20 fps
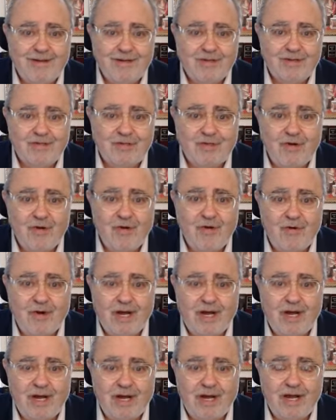
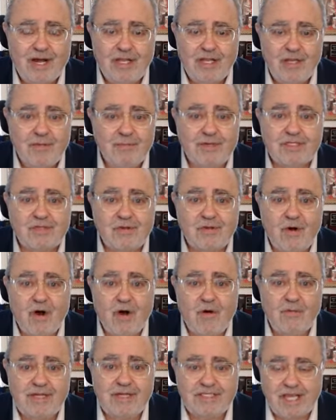So you must
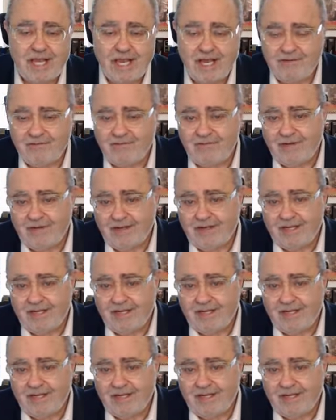always have